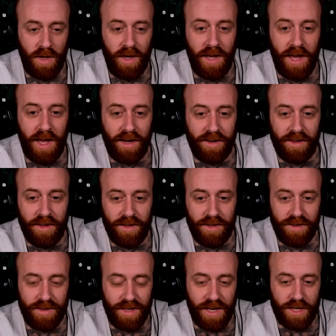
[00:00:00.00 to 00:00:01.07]
And
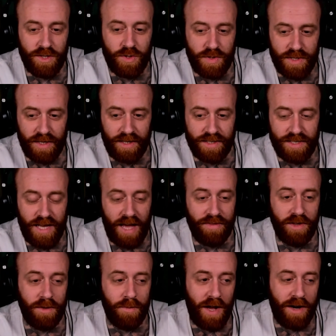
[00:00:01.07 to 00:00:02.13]
the interesting and sad
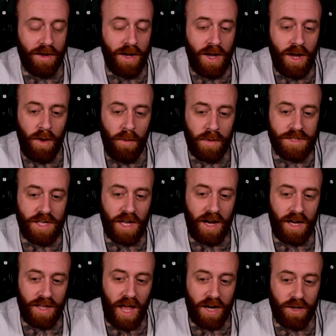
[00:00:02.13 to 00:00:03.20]
thing about it was that
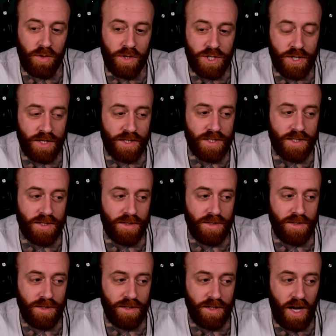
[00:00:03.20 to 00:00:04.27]
a lot of Christians
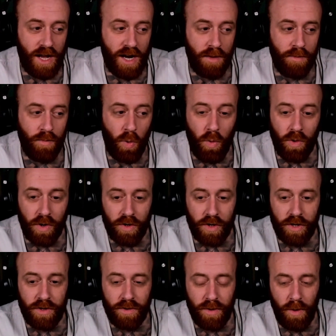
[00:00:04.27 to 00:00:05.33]
got on board
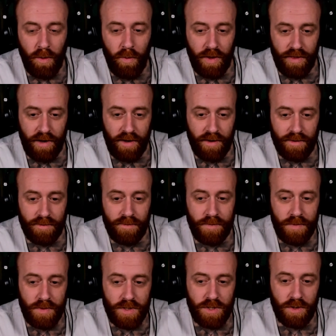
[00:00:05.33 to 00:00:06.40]
with it.
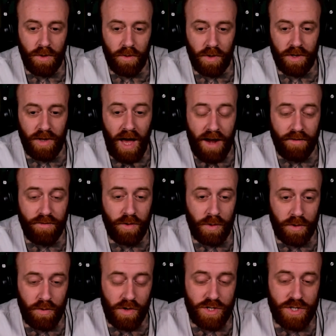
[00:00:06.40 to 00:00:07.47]
So there were a lot of
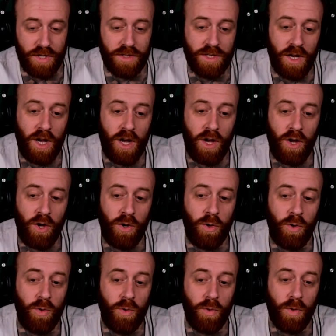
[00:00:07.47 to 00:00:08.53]
early Christians
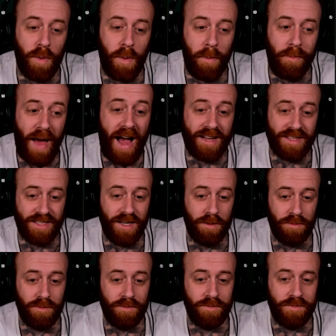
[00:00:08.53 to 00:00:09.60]
who backed him
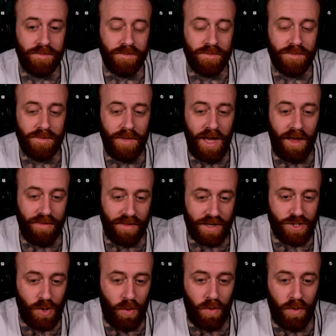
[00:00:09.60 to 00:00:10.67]
and
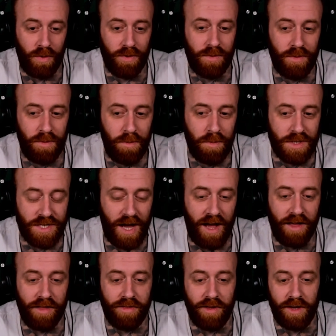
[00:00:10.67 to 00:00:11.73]
this whole
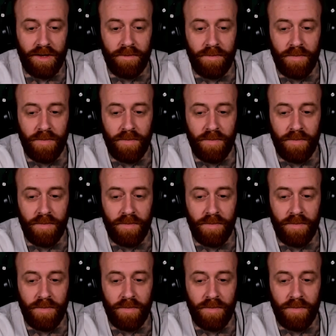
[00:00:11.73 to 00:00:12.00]
messiah thing.